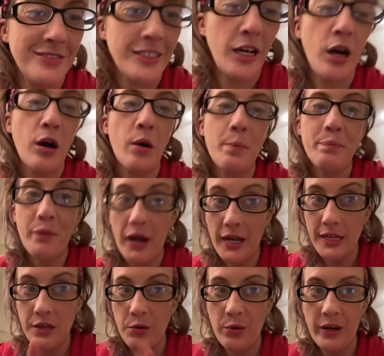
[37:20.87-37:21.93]
Oh, by
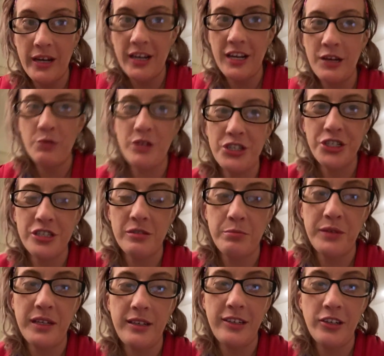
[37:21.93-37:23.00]
the way, we shouldn't
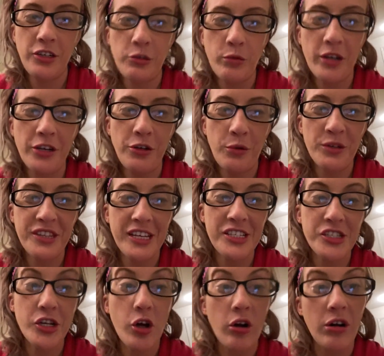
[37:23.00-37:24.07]
be here. You want to know what that's
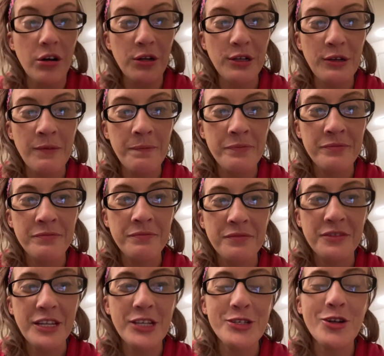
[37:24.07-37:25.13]
called?
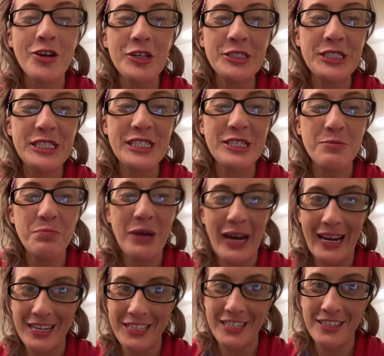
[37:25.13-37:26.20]
That's called
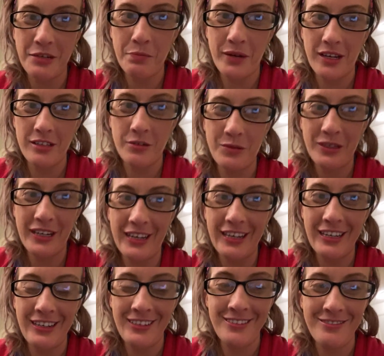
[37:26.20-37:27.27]
disimpacting, by the
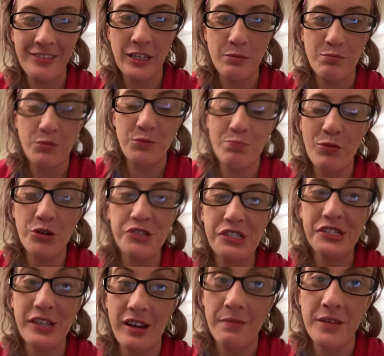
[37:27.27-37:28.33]
way. Most of
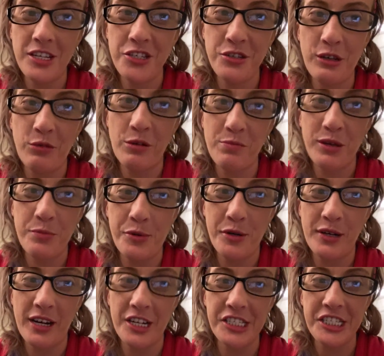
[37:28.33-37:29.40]
the time they do it when people are
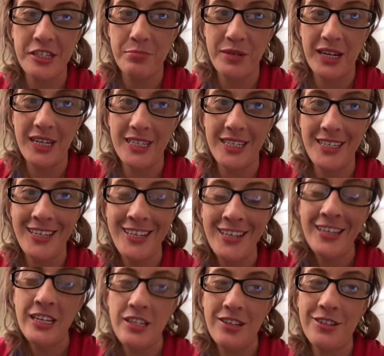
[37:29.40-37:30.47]
constipated.
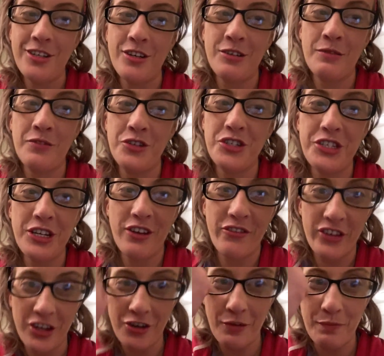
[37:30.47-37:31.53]
You know, you stick your
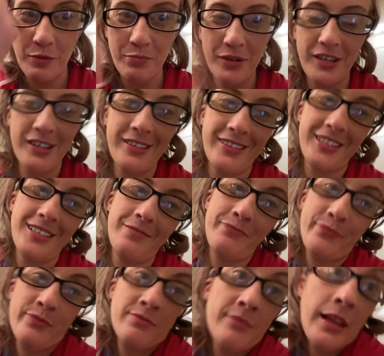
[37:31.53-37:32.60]
finger up your butt and then
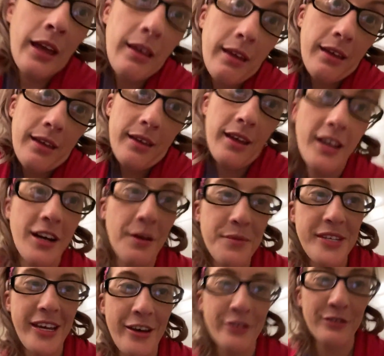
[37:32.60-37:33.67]
it comes
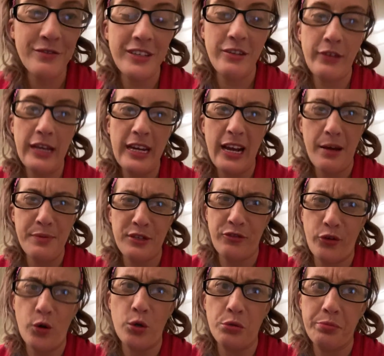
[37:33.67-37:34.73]
out. It happens
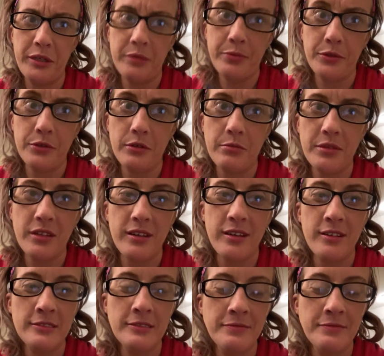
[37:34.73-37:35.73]
for old people normally.